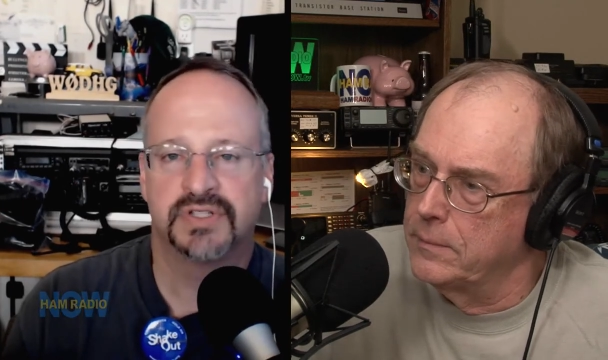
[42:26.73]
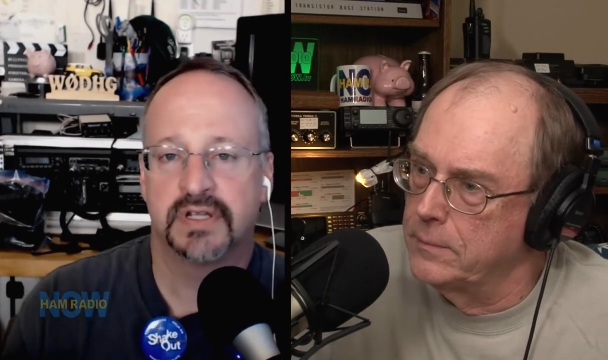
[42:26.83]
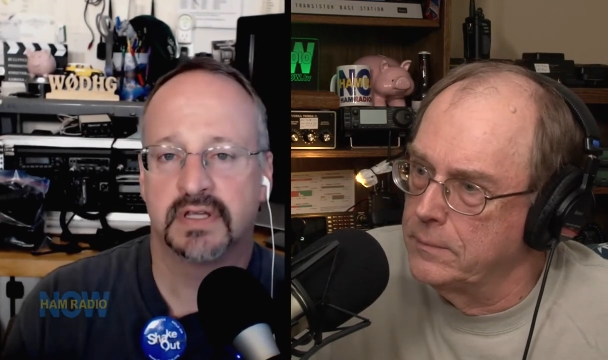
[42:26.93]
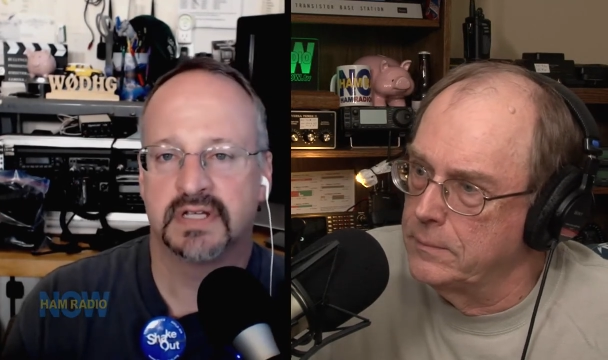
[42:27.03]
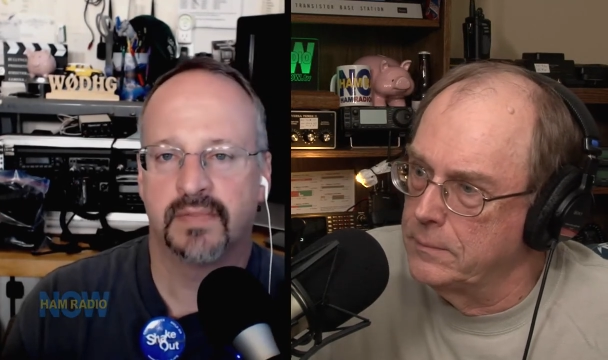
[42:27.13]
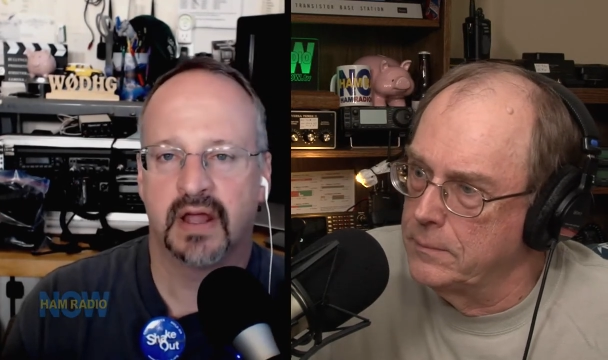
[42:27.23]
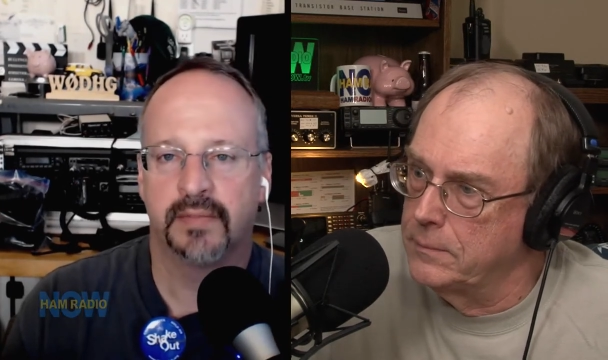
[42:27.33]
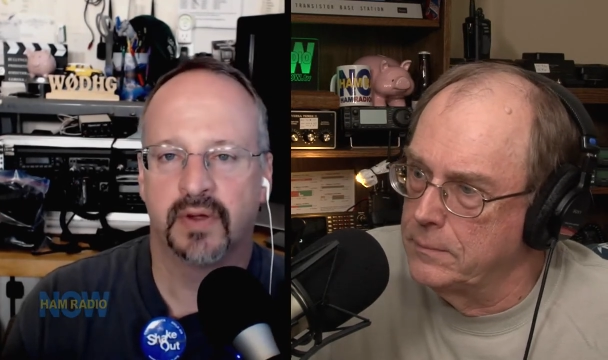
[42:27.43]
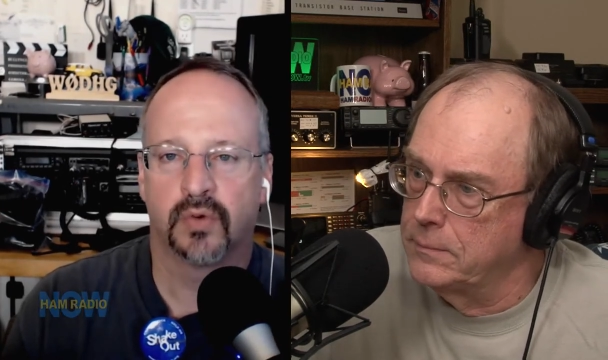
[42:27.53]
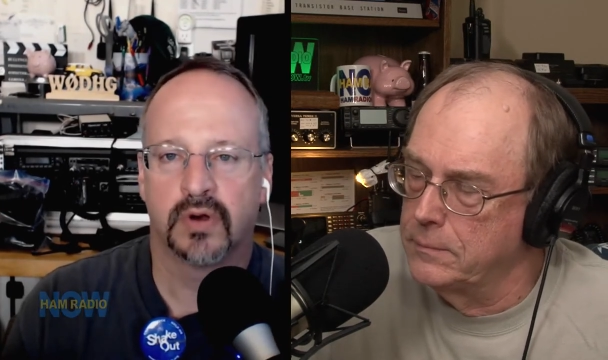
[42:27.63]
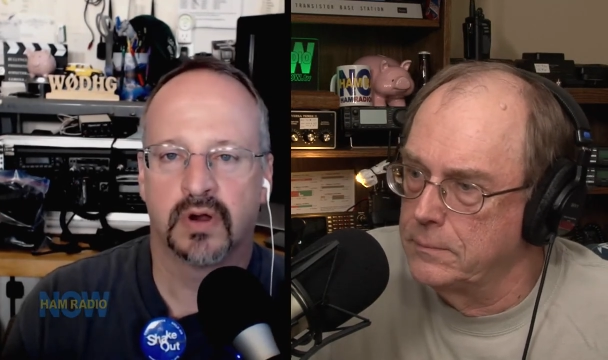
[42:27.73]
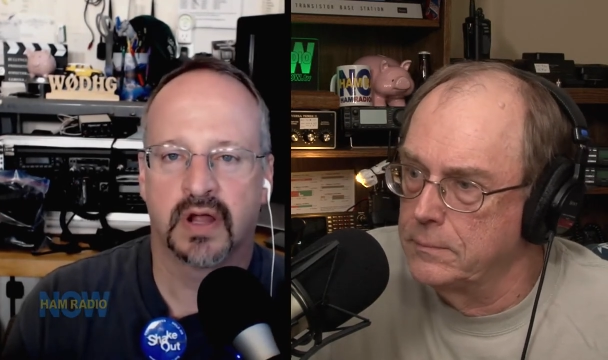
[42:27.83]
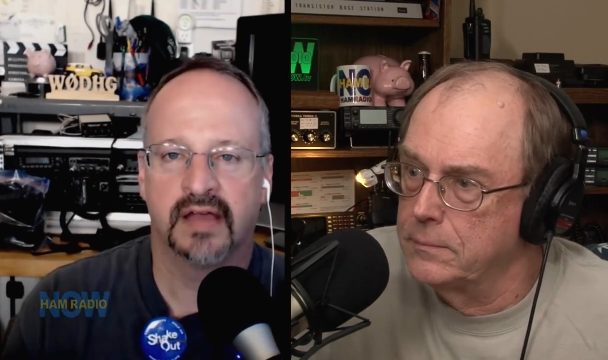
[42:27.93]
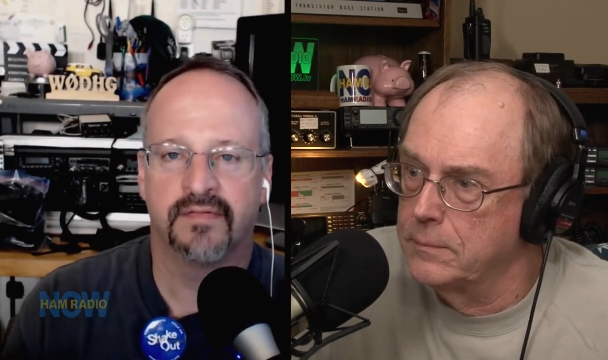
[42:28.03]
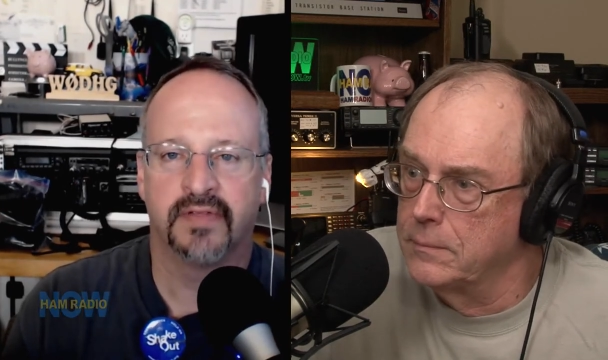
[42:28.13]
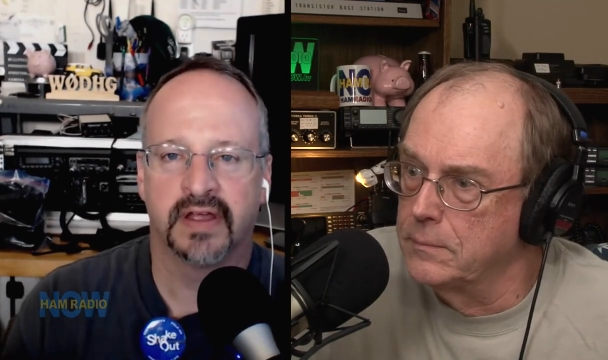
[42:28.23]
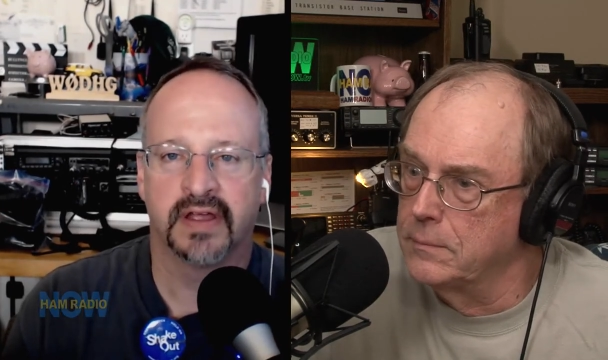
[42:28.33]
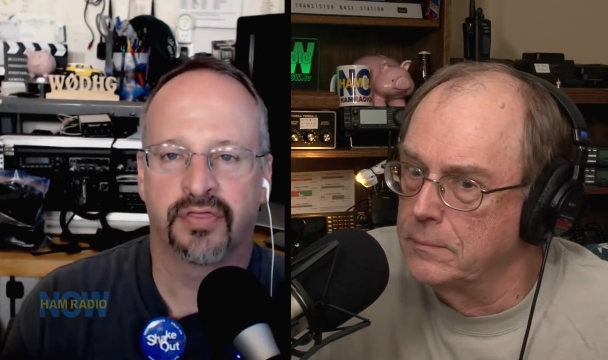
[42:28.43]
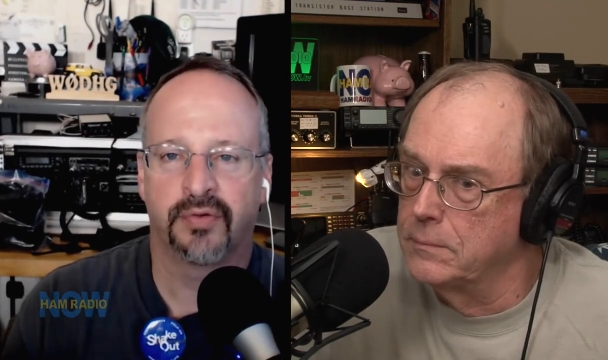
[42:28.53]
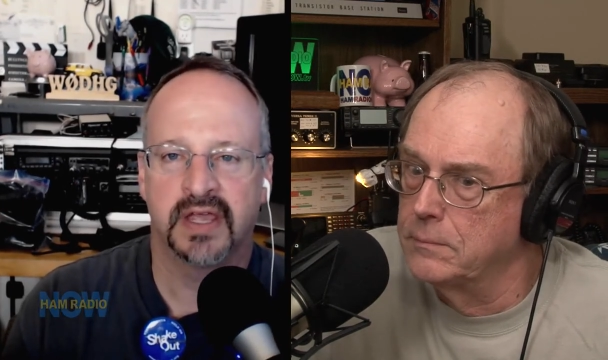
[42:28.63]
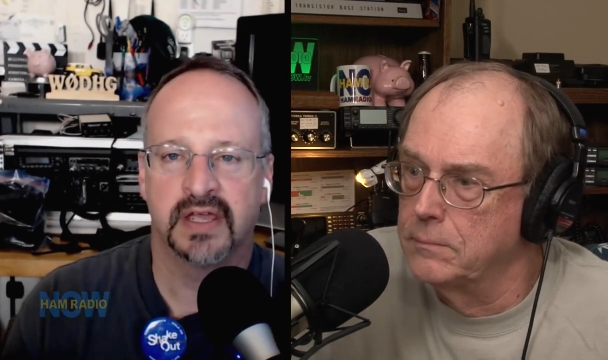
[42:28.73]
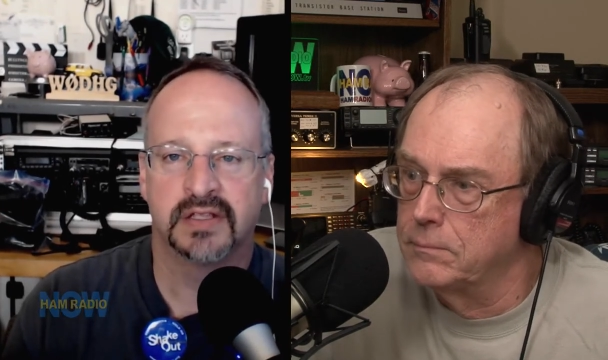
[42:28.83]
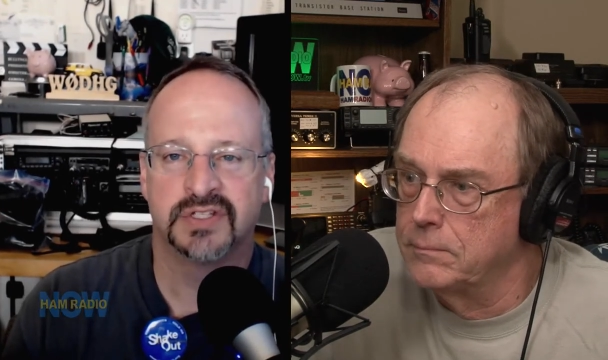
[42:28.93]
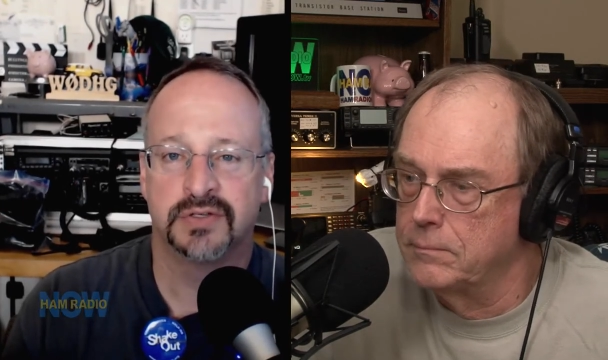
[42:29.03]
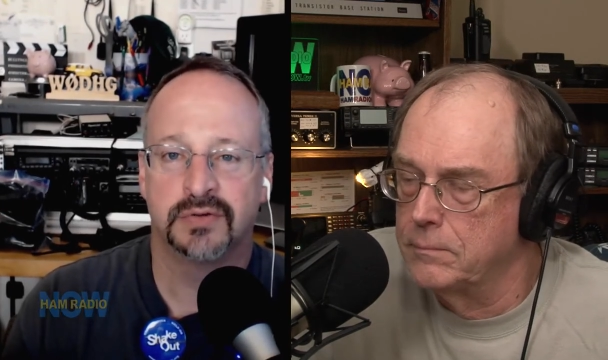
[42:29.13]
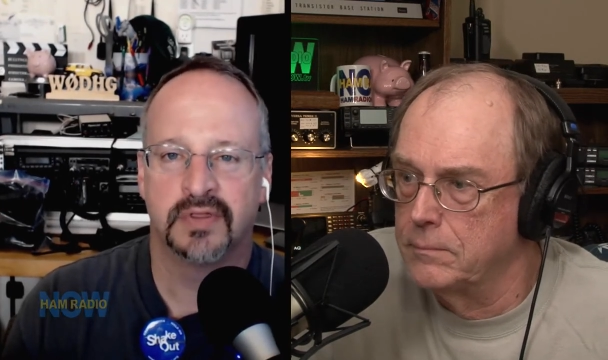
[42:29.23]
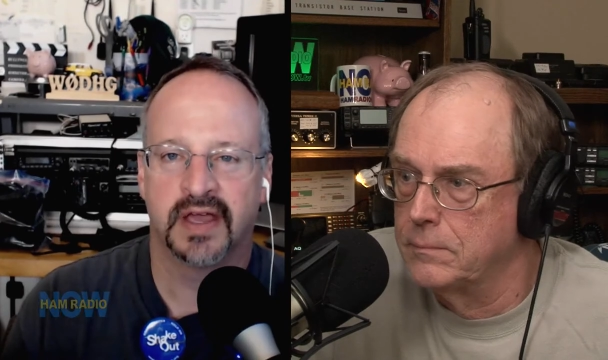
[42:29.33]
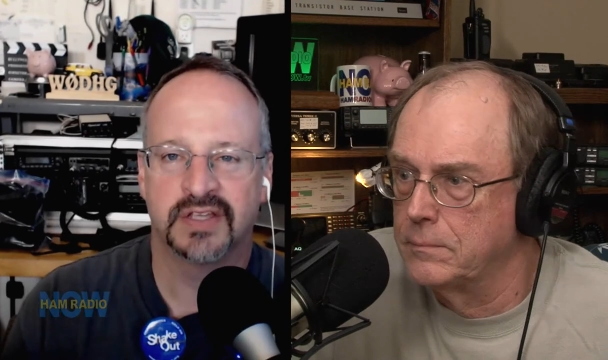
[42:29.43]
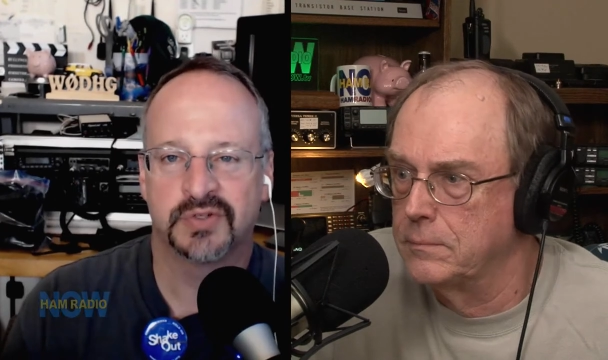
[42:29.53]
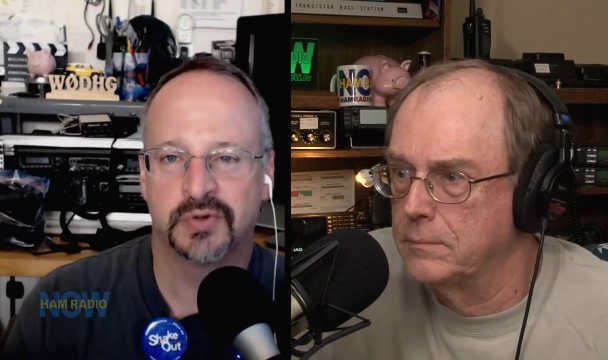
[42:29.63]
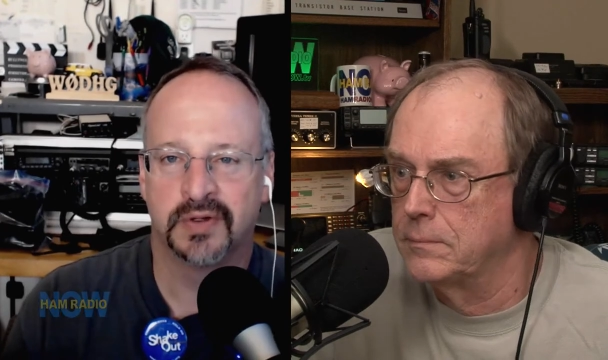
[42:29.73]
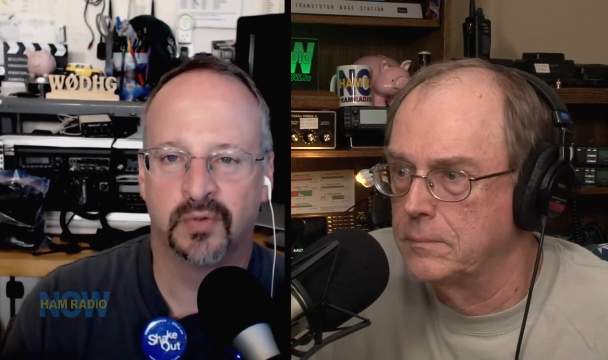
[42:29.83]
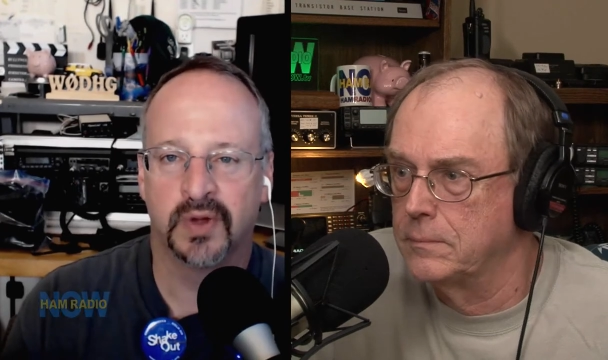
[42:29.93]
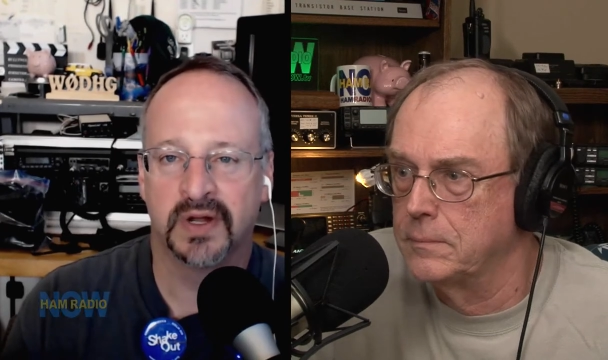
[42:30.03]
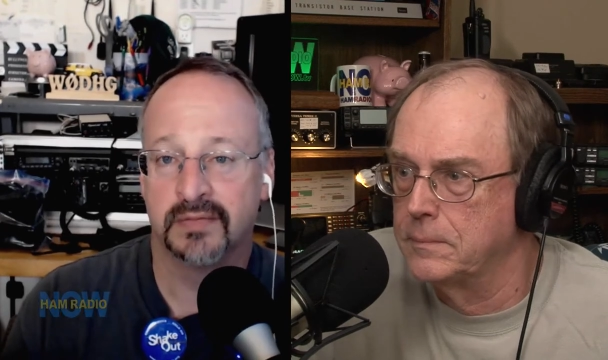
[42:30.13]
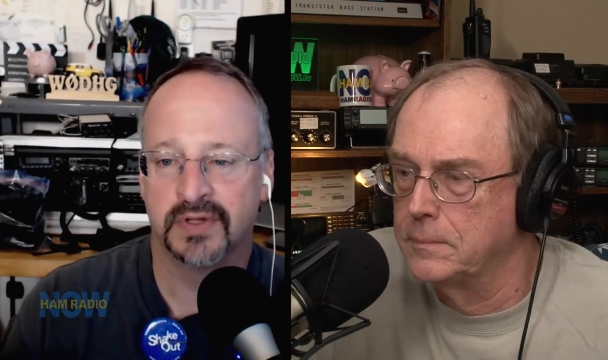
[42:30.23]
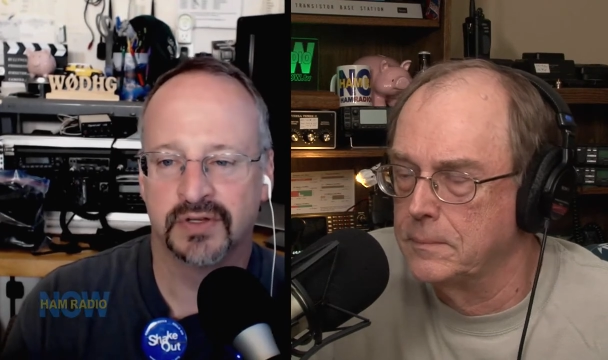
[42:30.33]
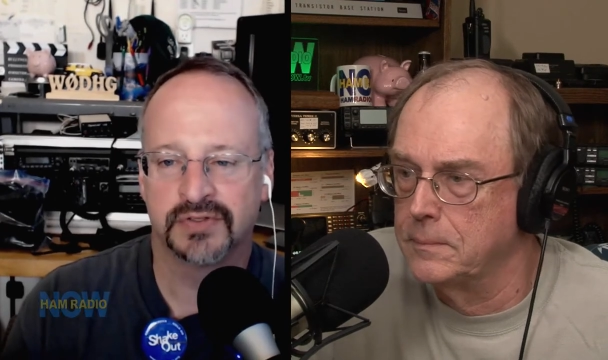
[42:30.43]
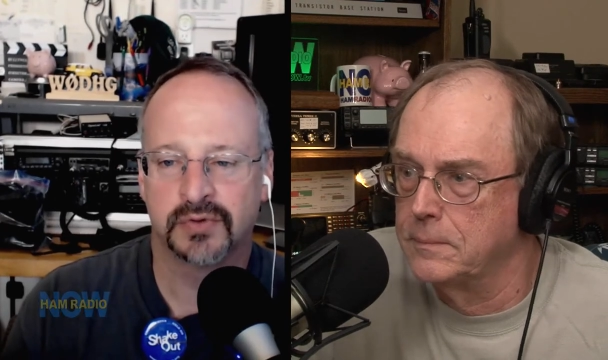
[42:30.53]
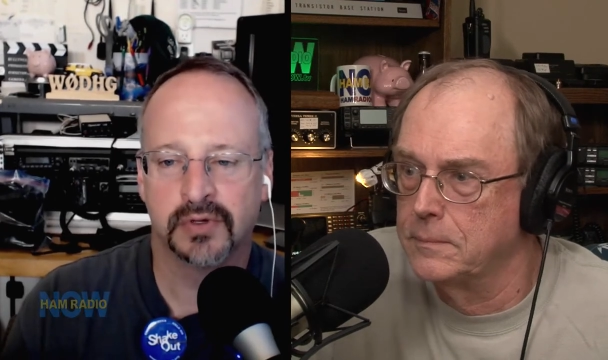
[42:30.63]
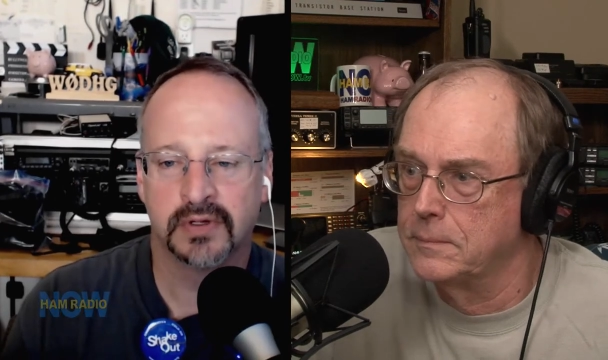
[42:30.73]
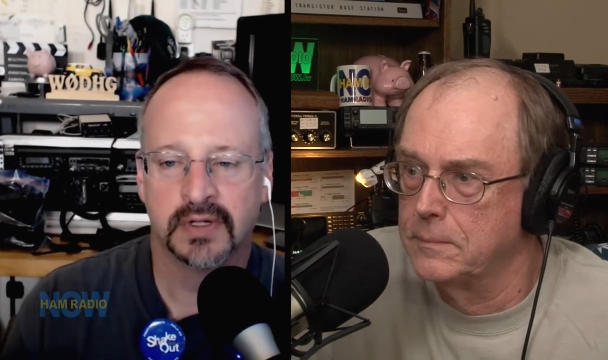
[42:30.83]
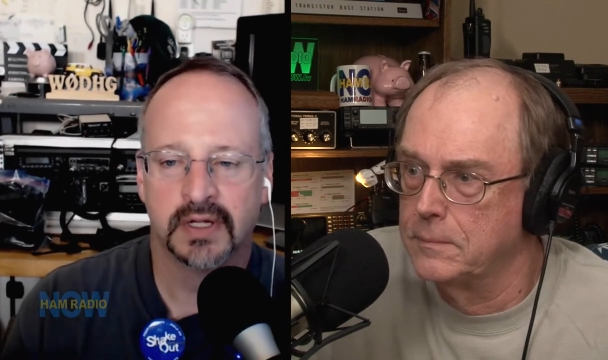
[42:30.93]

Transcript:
Speaker 1: of the time that I'm at work, I have like three kids, two in the high school and one in the middle school,